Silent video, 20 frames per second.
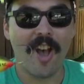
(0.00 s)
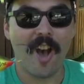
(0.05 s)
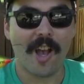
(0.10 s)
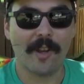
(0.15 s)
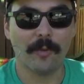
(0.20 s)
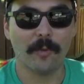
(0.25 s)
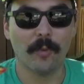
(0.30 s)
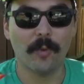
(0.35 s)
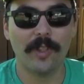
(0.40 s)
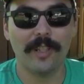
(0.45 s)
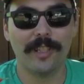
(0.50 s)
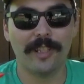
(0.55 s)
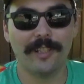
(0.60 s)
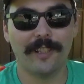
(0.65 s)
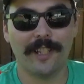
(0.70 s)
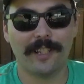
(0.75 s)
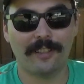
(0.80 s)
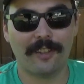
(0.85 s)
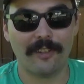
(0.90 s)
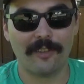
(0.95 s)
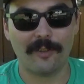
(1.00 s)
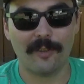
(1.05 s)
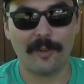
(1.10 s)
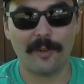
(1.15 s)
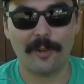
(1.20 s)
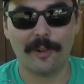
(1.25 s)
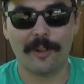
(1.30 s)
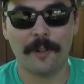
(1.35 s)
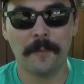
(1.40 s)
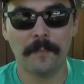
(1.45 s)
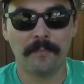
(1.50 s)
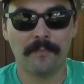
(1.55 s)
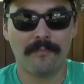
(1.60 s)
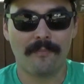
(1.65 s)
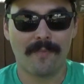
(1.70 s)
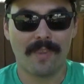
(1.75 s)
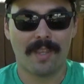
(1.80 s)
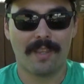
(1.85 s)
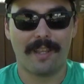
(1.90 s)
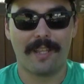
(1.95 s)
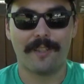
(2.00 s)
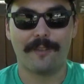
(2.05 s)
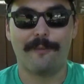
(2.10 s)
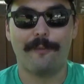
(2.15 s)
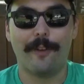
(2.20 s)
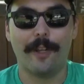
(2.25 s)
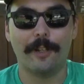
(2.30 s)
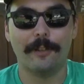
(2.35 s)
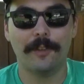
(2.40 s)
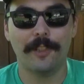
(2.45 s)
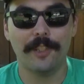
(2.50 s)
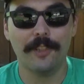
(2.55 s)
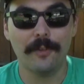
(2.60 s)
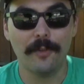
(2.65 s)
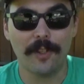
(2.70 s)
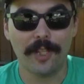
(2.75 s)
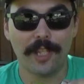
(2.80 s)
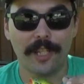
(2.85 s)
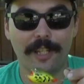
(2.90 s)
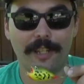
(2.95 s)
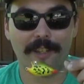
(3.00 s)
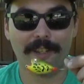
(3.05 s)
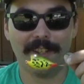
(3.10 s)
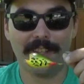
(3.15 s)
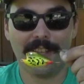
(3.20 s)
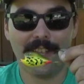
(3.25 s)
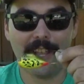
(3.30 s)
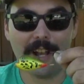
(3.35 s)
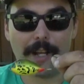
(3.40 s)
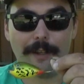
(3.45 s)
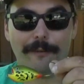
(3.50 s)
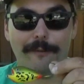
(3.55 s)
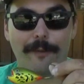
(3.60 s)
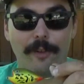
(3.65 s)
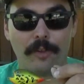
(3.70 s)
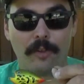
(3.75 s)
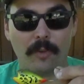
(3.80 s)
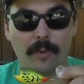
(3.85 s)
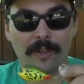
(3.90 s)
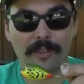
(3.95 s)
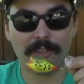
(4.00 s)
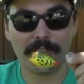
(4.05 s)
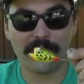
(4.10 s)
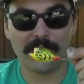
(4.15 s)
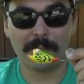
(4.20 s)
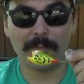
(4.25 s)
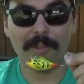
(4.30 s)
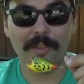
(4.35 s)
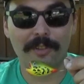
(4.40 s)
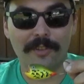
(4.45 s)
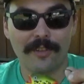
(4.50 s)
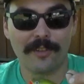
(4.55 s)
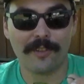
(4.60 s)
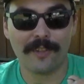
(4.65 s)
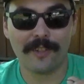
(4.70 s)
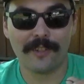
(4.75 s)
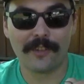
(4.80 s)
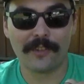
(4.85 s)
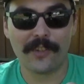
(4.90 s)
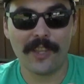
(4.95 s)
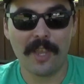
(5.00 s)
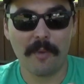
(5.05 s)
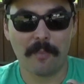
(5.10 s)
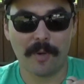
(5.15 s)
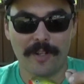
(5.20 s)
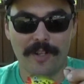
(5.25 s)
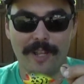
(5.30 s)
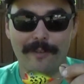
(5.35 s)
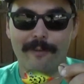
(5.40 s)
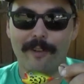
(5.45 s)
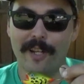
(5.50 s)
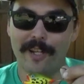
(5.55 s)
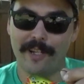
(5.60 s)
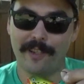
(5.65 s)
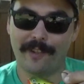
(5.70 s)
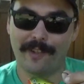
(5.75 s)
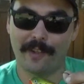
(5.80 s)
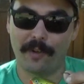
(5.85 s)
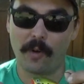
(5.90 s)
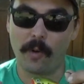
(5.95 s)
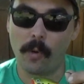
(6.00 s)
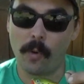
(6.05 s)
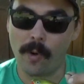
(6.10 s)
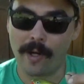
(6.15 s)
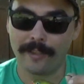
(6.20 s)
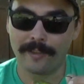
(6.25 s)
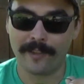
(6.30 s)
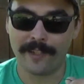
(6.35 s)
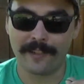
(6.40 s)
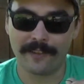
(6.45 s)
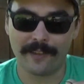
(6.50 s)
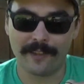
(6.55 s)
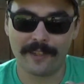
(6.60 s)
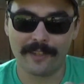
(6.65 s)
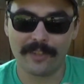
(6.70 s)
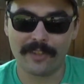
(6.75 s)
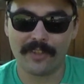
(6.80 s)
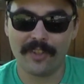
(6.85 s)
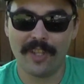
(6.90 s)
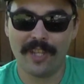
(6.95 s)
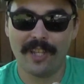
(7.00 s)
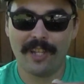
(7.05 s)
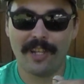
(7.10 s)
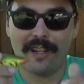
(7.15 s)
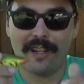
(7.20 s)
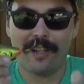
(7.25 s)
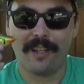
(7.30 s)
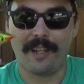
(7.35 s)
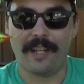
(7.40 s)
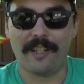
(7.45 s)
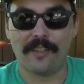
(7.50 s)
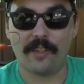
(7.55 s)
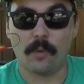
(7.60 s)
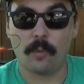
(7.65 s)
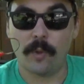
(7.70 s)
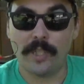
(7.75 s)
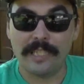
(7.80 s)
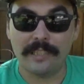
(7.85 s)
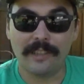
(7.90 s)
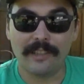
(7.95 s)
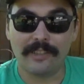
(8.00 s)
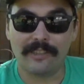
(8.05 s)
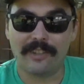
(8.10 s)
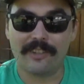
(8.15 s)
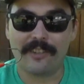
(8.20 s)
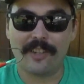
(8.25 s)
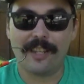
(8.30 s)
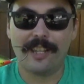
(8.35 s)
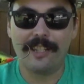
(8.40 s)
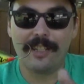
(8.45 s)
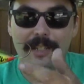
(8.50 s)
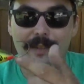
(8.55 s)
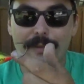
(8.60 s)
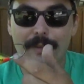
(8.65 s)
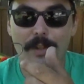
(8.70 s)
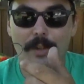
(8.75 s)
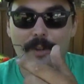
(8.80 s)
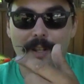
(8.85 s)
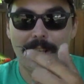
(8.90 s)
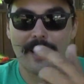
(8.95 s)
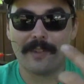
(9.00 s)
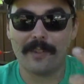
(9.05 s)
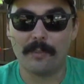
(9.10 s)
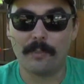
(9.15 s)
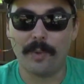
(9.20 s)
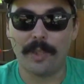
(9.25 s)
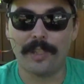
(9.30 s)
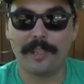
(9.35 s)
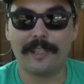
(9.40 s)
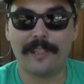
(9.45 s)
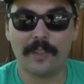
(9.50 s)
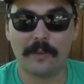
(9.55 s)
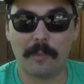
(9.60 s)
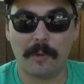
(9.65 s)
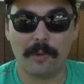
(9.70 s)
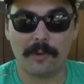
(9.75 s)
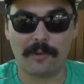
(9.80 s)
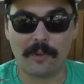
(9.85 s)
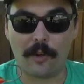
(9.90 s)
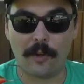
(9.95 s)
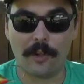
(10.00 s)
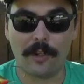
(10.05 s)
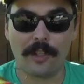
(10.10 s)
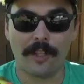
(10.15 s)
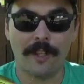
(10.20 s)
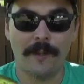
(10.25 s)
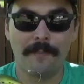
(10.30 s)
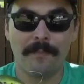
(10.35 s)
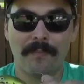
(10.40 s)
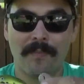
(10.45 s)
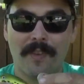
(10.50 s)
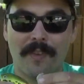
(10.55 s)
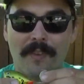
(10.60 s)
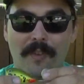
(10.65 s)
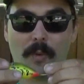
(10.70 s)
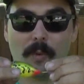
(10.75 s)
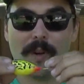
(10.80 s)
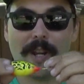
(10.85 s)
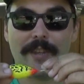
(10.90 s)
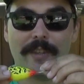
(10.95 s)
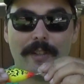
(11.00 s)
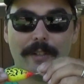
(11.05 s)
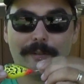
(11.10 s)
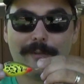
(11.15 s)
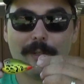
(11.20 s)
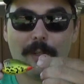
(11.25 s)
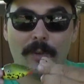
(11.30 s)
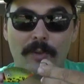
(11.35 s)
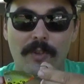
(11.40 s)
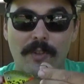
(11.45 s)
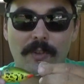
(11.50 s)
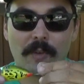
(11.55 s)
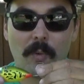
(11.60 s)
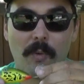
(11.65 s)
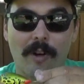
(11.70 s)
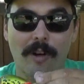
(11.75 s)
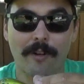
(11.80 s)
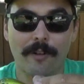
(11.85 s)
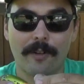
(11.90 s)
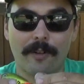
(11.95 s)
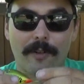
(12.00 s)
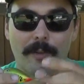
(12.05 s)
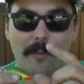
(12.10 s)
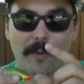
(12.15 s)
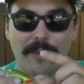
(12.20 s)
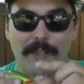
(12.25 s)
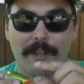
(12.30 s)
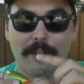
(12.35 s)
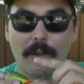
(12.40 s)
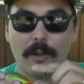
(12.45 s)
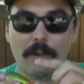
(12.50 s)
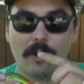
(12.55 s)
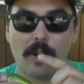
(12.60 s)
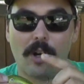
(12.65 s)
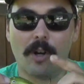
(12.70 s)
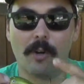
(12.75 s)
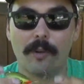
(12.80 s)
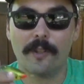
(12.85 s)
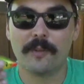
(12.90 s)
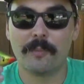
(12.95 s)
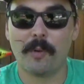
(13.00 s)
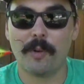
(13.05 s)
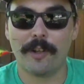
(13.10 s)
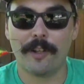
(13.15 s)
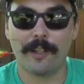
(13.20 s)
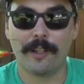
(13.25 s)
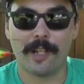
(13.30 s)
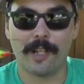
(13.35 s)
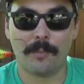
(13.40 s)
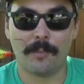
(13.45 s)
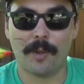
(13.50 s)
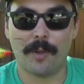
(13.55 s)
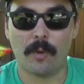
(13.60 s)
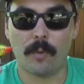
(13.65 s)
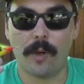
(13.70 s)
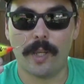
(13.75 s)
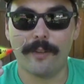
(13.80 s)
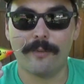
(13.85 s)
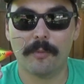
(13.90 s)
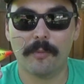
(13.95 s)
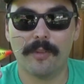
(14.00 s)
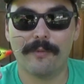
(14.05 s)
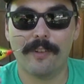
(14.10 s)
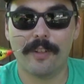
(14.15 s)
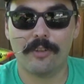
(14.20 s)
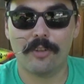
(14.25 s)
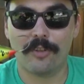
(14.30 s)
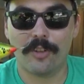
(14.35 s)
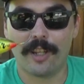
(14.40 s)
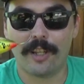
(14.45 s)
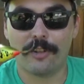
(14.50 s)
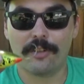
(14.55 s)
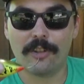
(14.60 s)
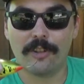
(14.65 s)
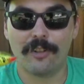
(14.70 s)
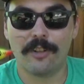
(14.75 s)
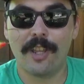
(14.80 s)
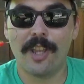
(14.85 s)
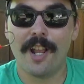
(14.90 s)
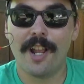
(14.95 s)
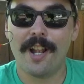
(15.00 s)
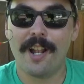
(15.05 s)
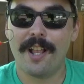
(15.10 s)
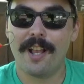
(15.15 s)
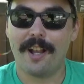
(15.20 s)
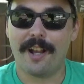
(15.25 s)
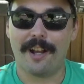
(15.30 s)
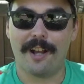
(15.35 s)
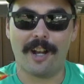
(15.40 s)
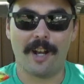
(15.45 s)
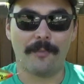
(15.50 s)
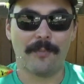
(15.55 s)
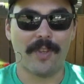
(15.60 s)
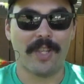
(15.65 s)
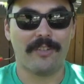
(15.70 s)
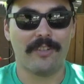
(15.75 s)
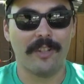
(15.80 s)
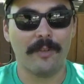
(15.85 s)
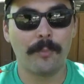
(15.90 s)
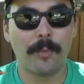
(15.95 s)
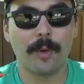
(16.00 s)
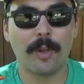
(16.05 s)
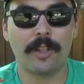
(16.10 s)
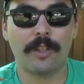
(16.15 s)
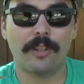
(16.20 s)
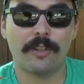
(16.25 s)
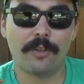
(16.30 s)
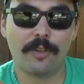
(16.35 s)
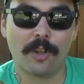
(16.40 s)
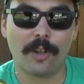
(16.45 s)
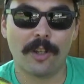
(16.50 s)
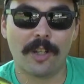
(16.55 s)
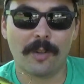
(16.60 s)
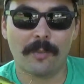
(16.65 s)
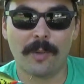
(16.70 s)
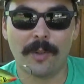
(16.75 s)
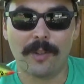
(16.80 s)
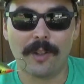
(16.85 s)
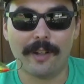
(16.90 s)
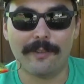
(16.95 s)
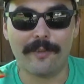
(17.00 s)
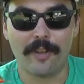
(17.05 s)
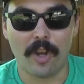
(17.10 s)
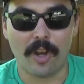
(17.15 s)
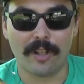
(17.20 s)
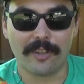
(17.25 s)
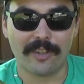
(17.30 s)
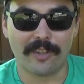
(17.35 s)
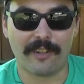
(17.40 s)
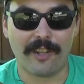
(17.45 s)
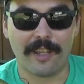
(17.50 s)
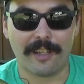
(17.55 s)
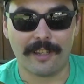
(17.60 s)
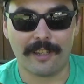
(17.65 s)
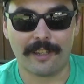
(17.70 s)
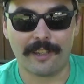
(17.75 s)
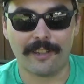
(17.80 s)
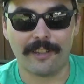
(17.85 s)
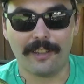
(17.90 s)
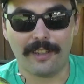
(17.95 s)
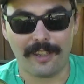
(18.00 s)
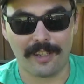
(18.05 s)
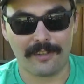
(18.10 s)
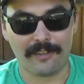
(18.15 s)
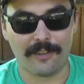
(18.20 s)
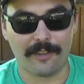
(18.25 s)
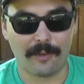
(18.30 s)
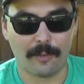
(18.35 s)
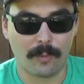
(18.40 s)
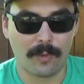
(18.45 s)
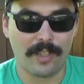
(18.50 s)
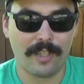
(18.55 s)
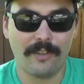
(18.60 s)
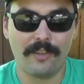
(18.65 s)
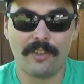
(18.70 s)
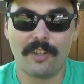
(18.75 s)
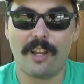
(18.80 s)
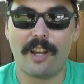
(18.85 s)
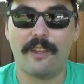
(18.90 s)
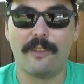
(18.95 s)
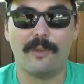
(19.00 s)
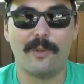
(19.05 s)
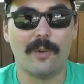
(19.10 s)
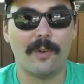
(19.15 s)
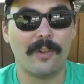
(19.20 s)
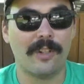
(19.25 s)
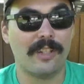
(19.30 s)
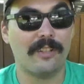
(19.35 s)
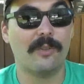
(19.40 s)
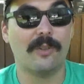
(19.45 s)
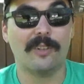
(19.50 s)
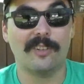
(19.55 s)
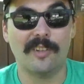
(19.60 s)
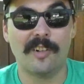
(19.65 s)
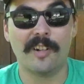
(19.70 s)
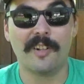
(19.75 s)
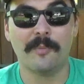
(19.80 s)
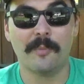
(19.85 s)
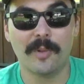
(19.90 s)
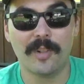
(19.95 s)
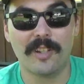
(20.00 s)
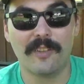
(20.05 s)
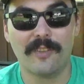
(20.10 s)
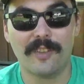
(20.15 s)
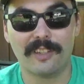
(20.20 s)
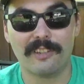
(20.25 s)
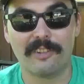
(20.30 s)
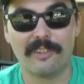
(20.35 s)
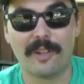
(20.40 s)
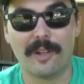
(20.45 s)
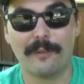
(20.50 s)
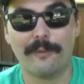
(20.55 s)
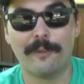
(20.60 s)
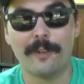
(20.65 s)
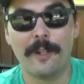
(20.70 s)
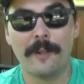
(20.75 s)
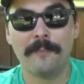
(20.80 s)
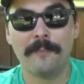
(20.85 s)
I really like this lure. It's fairly unique. I've fished one similar to this, but never anything quite like this. It's a weedless design, even though it has a big exposed hook. The way that it floats on the water with that hook always pointing up away from the vegetation, it did pretty good job of not snagging into the weeds. I threw it into a lot of pretty thick stuff.